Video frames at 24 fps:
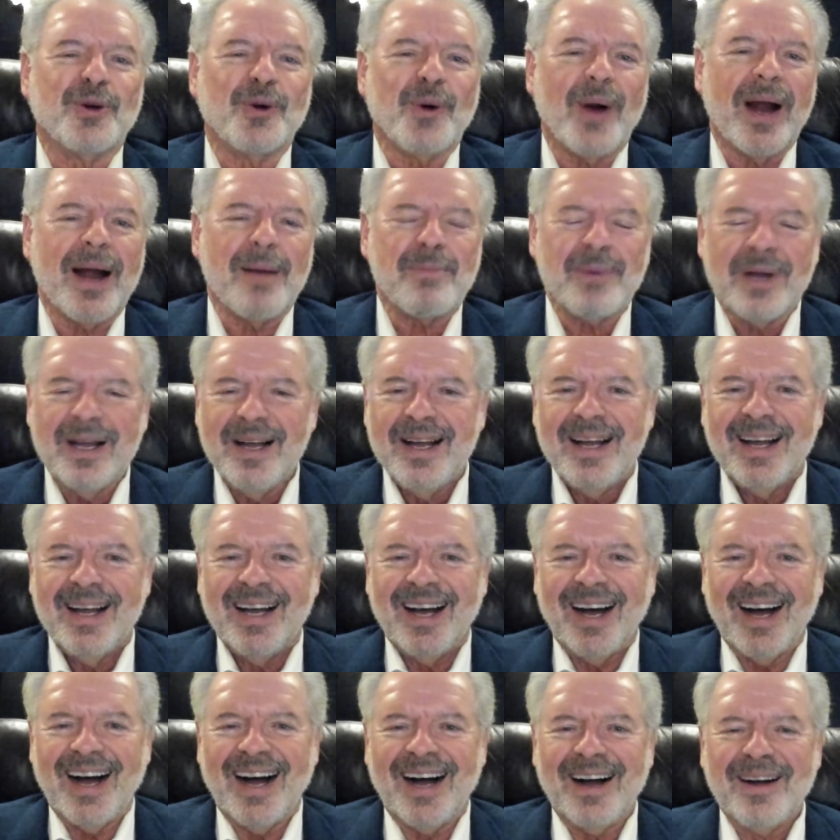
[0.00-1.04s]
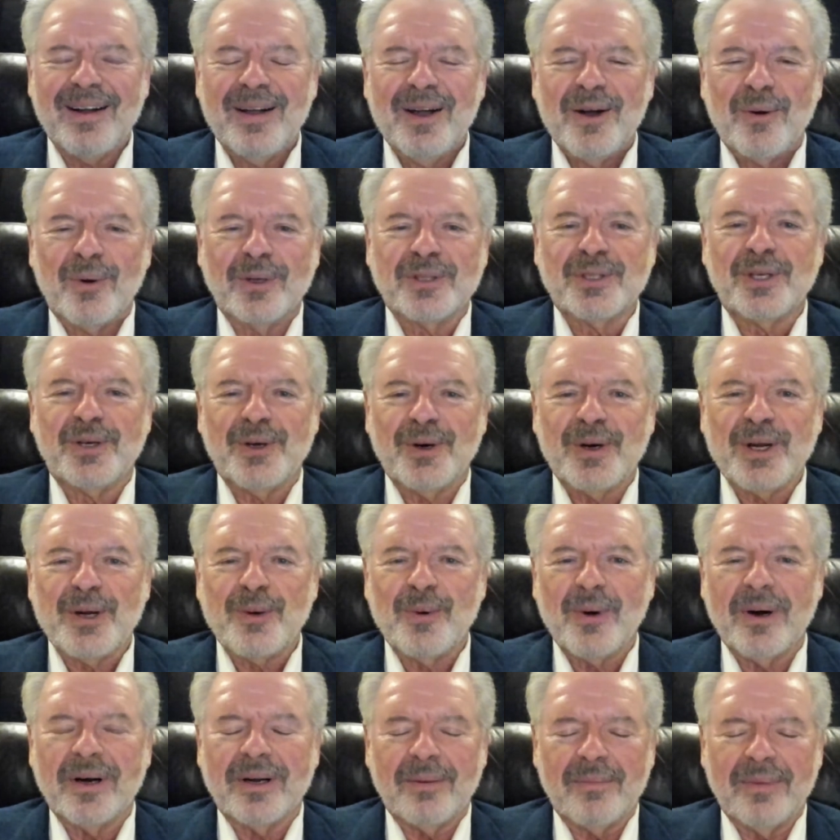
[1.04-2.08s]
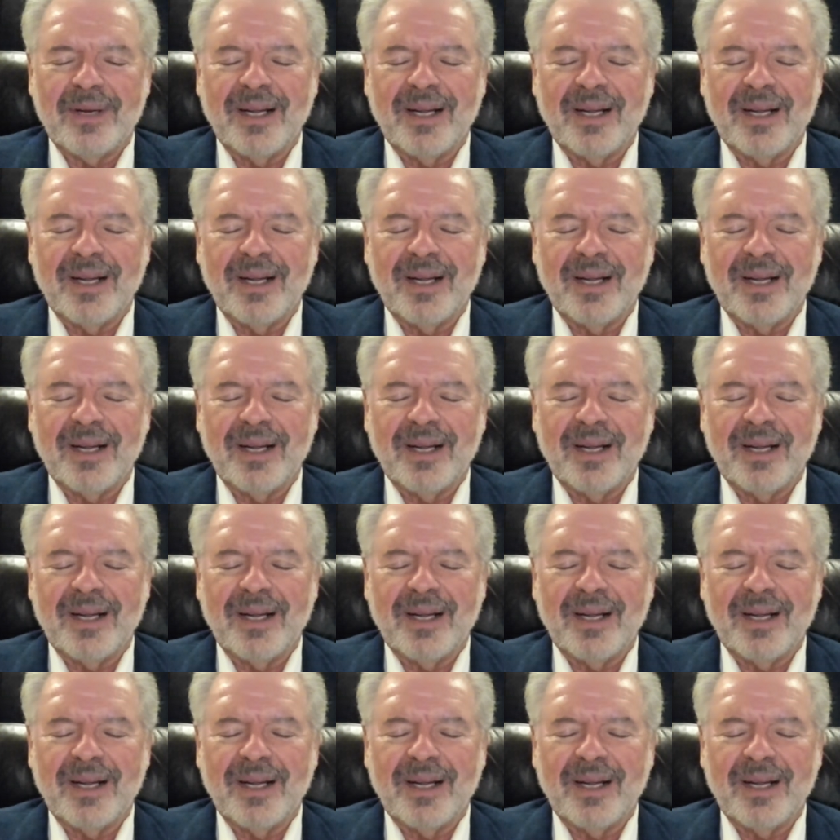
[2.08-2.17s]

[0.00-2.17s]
crap was a dirty word.